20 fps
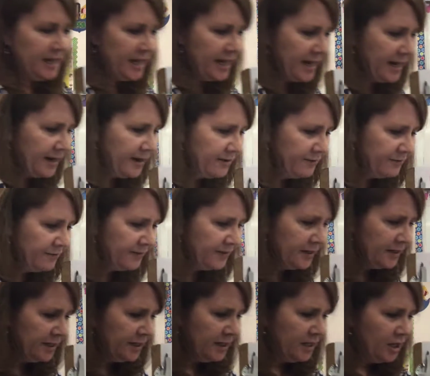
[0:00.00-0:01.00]
have
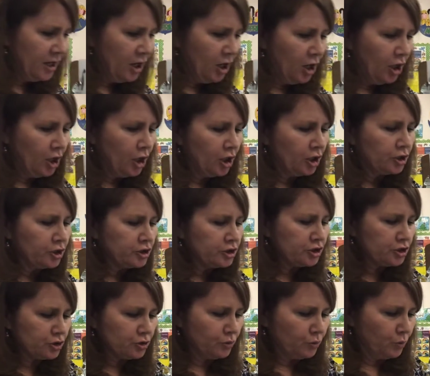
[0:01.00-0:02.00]
our
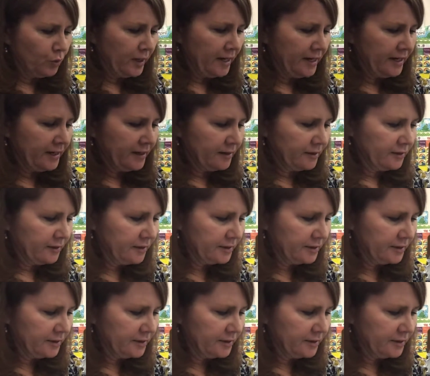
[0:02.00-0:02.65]
square.